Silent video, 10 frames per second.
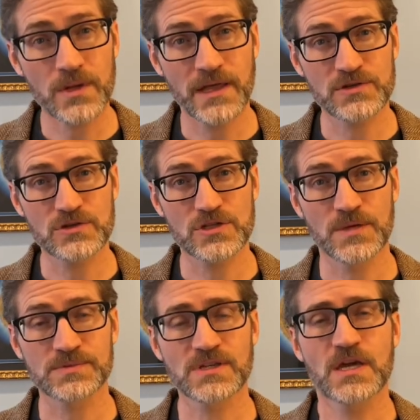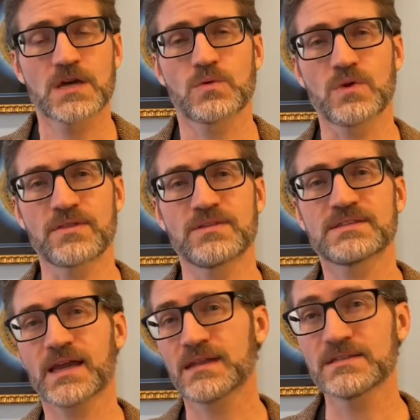relationships with the
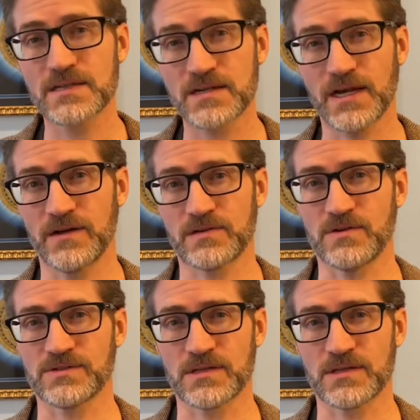second tier characters.